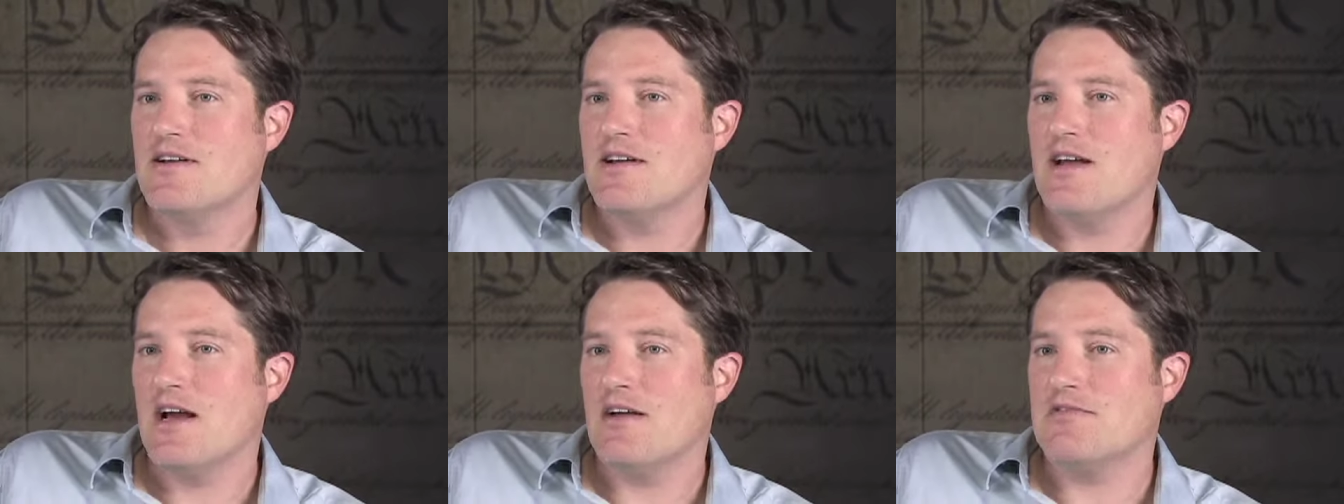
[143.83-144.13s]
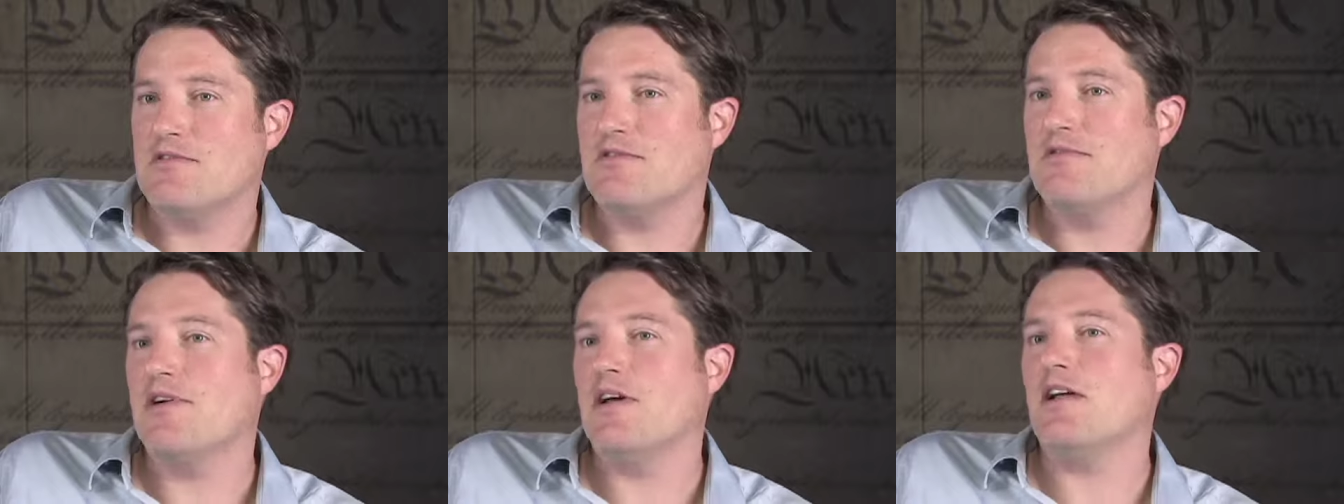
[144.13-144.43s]

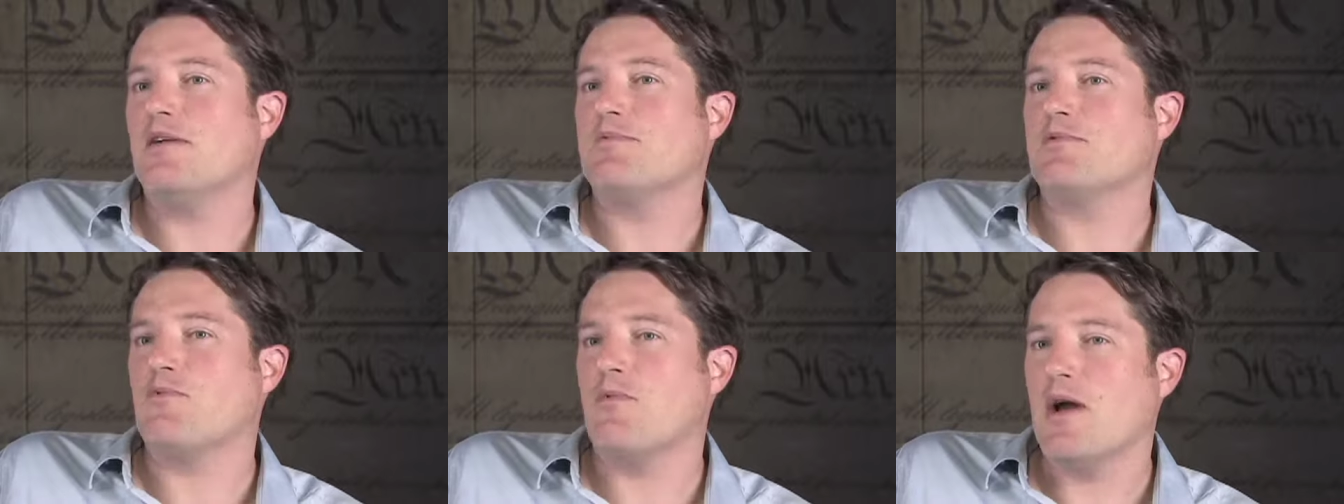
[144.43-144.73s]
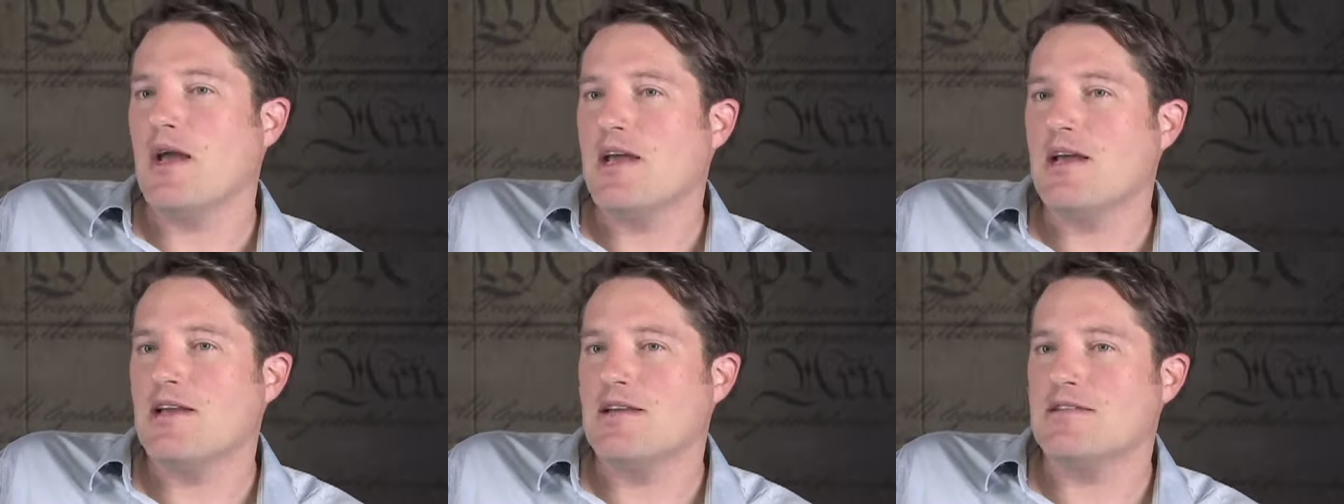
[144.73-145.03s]
have developed
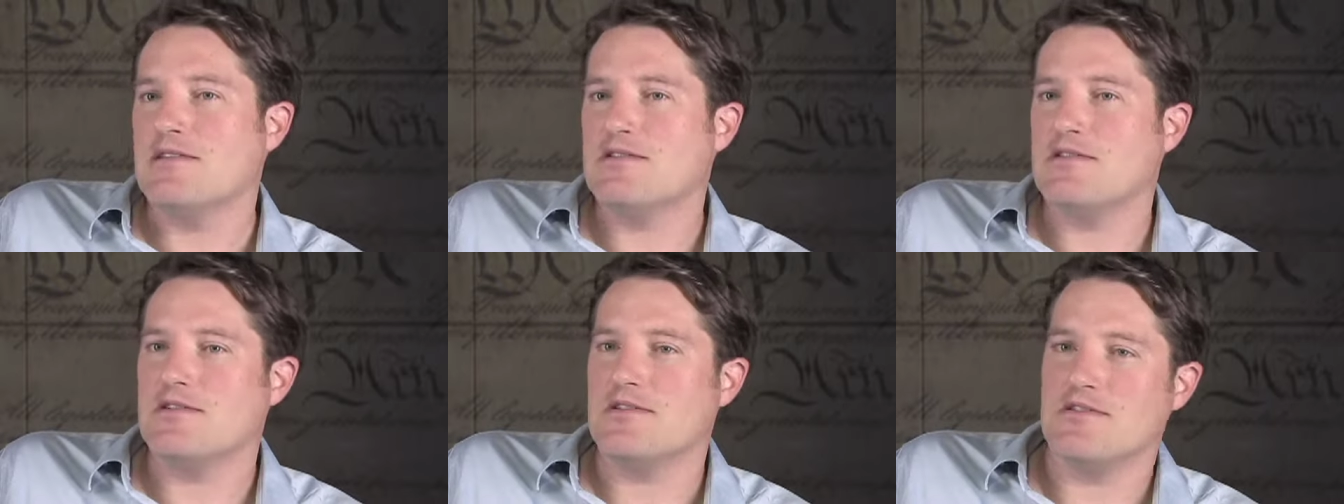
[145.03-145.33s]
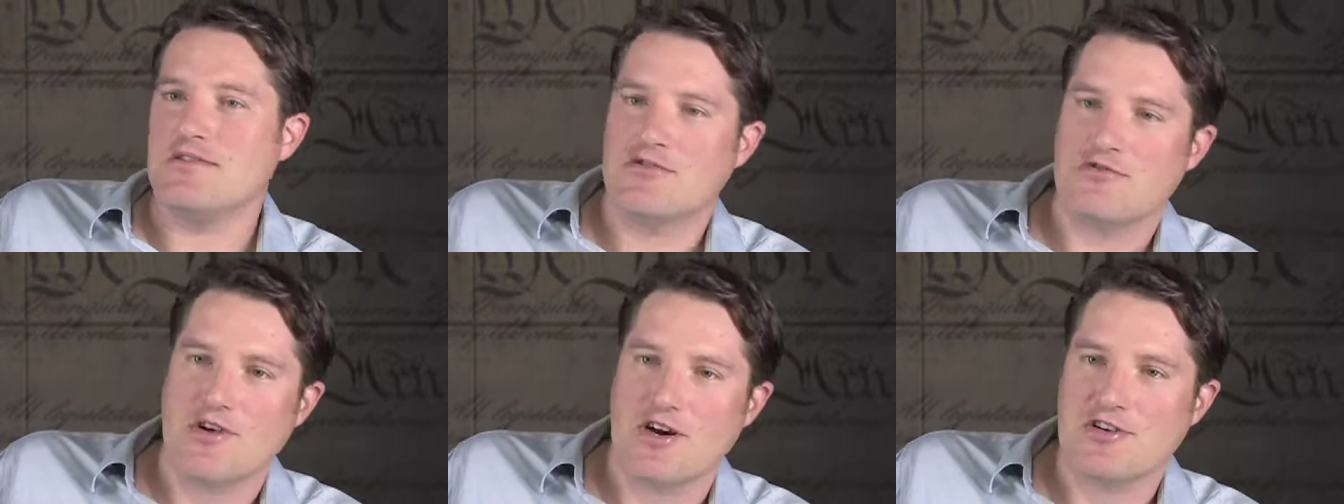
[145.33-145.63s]
ways to
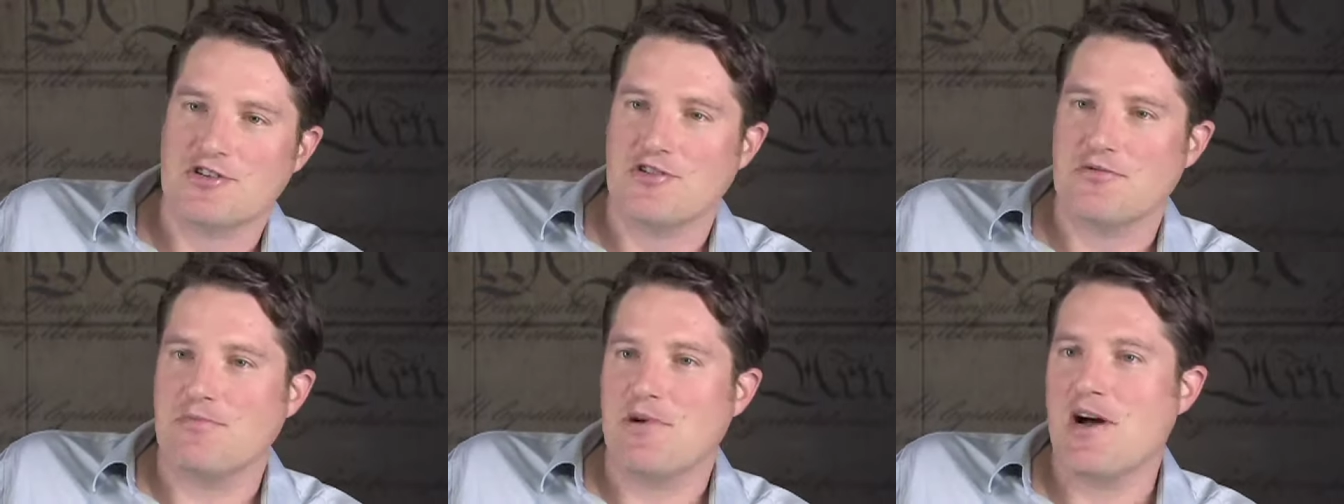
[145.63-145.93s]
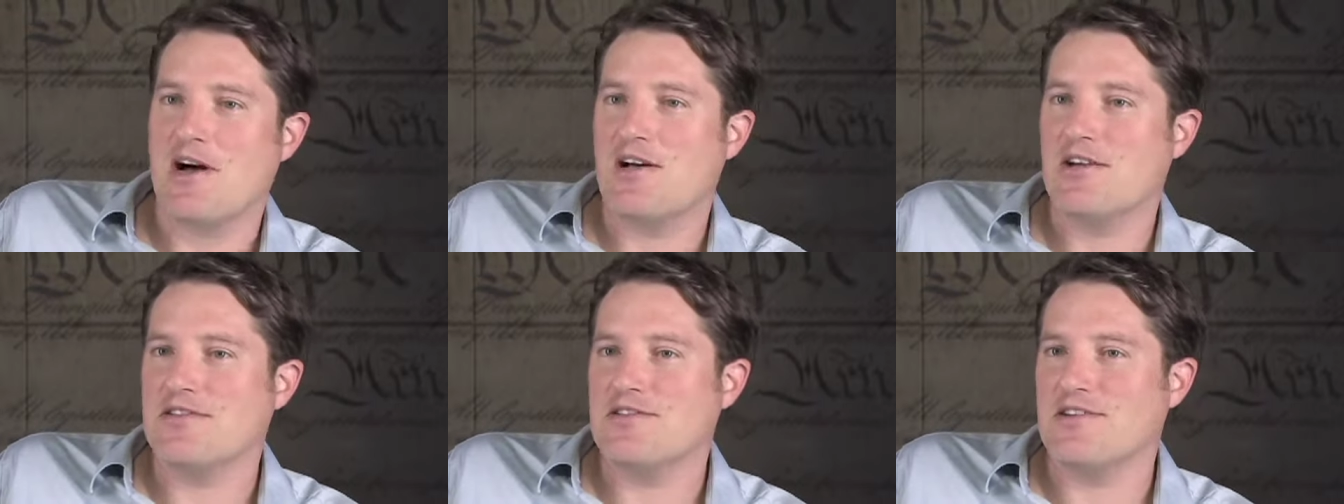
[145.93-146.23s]
structure
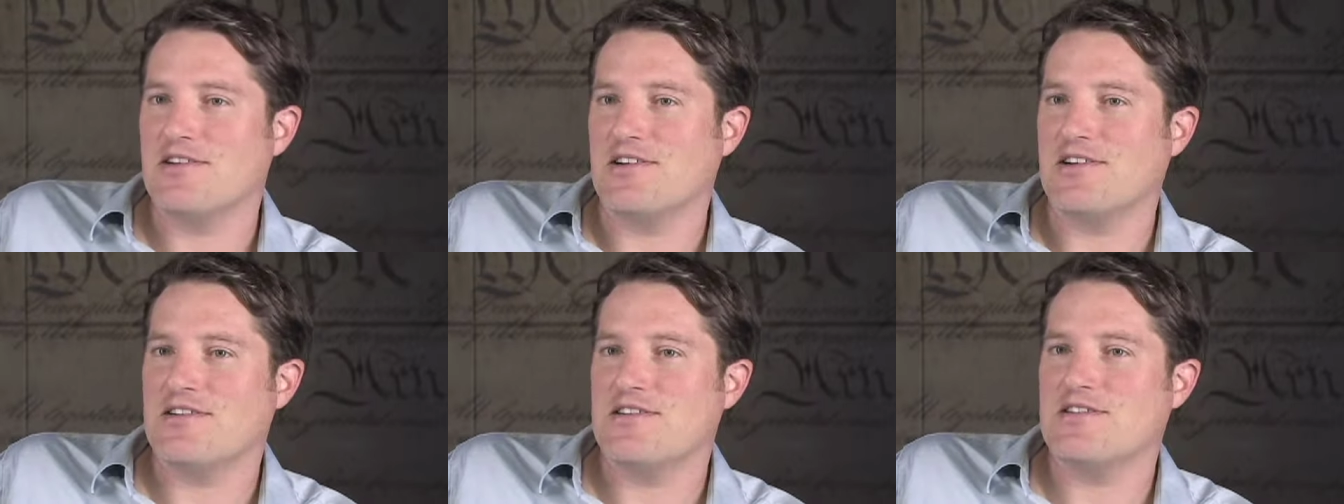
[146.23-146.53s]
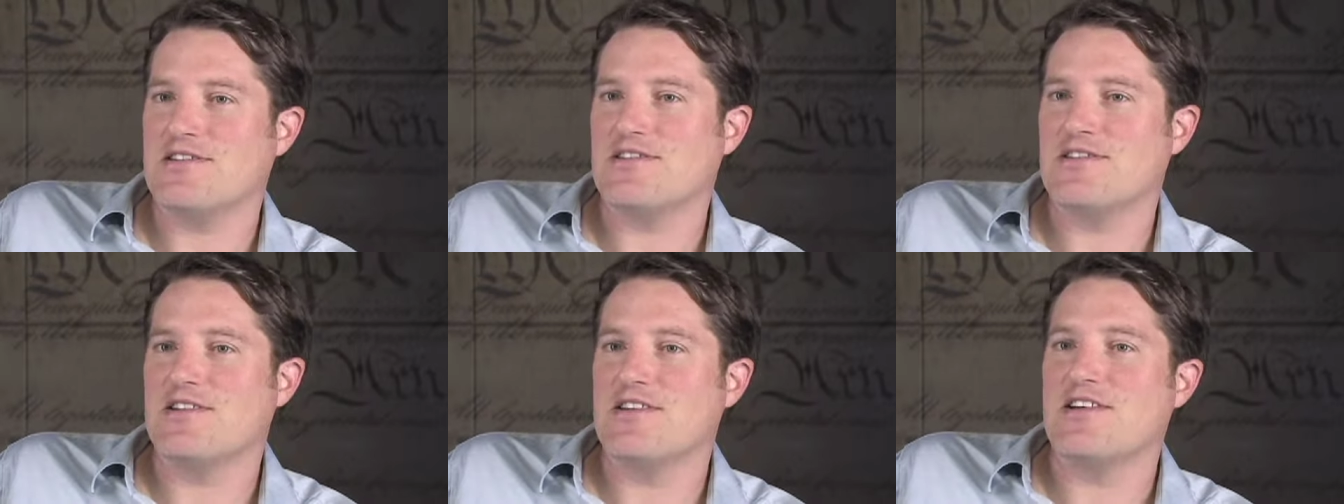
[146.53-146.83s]

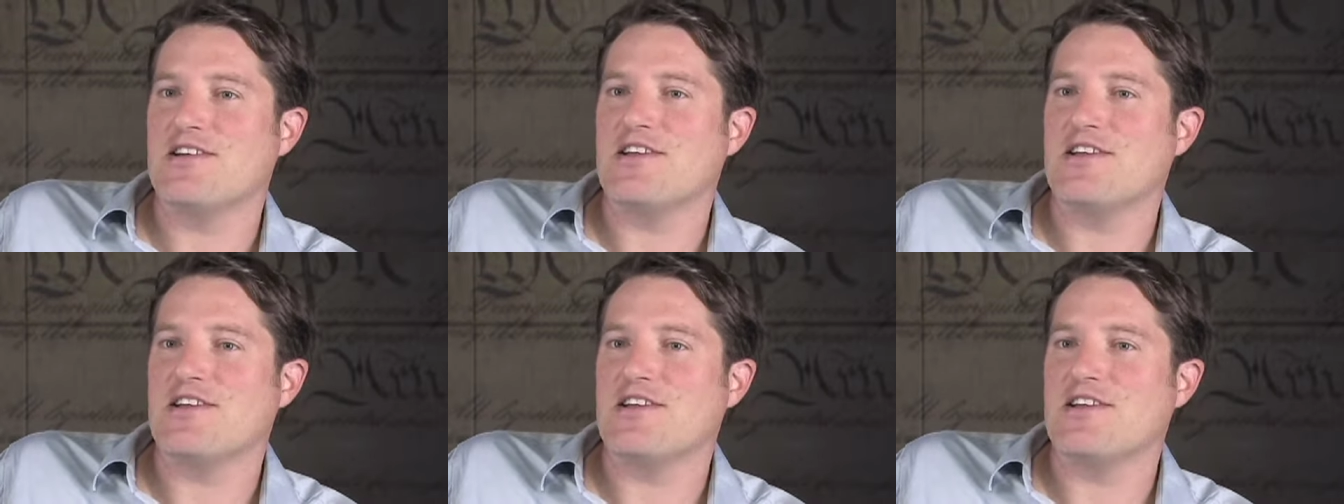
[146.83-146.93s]
politics,